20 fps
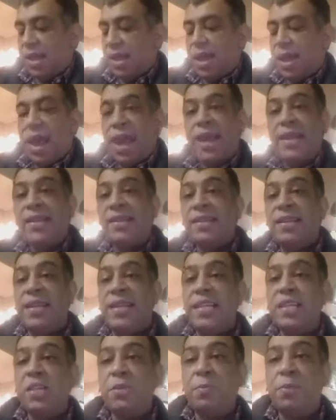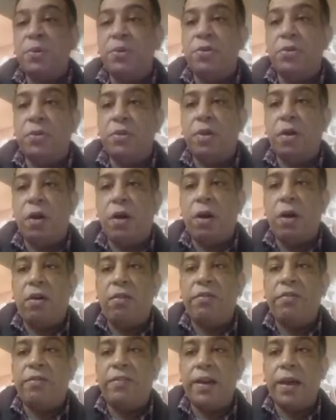add a teaspoon
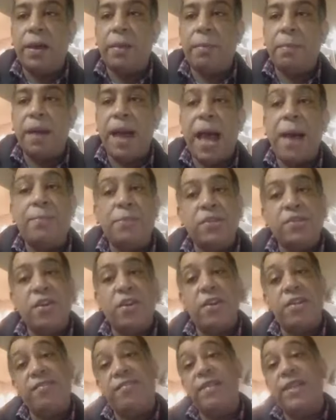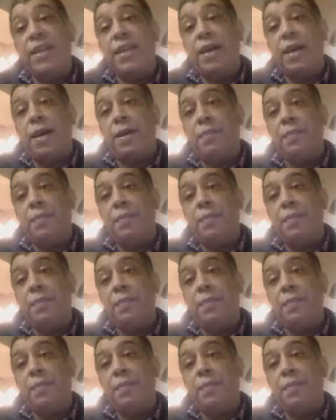of apple cider vinegar.